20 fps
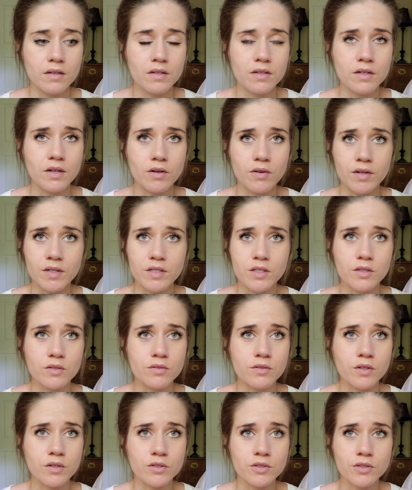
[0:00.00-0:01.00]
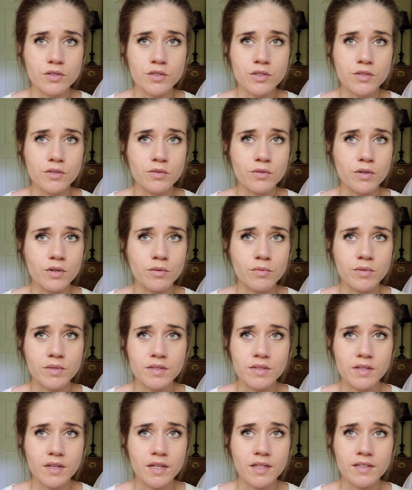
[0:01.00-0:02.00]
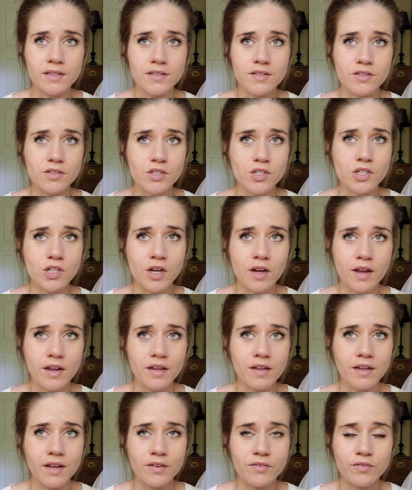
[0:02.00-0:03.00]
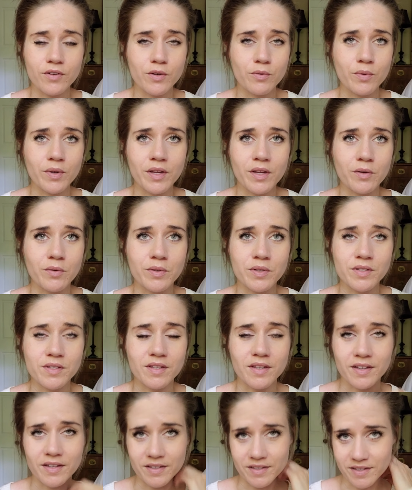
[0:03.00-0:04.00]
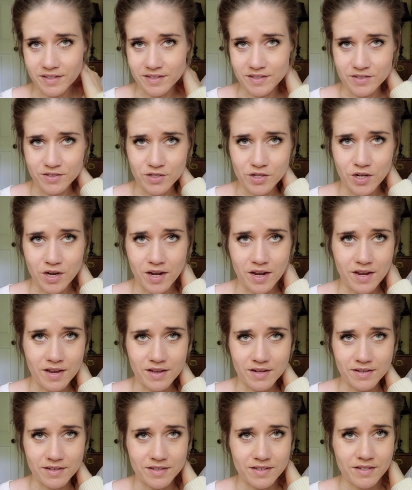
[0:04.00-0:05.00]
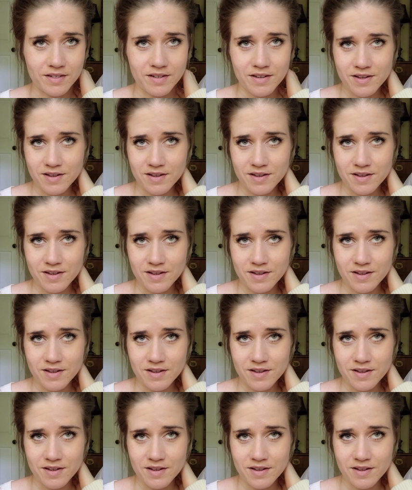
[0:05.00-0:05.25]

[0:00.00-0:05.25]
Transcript: Going to the grocery store was like this giant, every week was like this giant